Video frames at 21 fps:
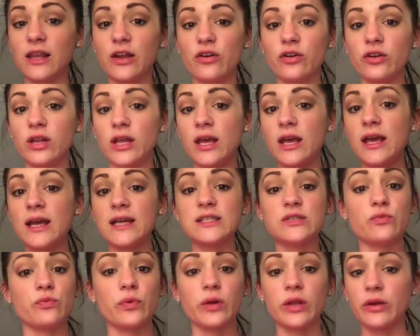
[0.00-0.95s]
Literally,
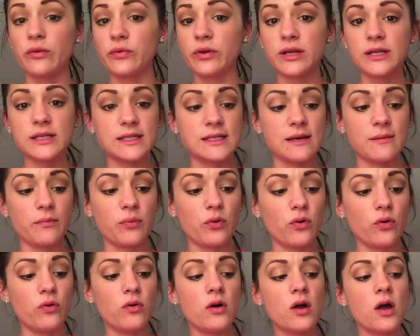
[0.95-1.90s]
it's really, really
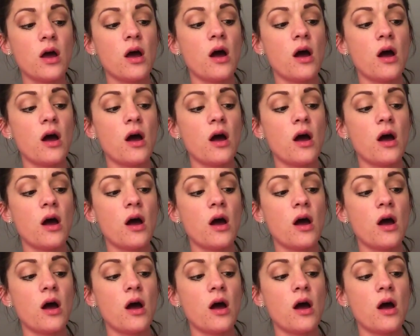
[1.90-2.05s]
simple.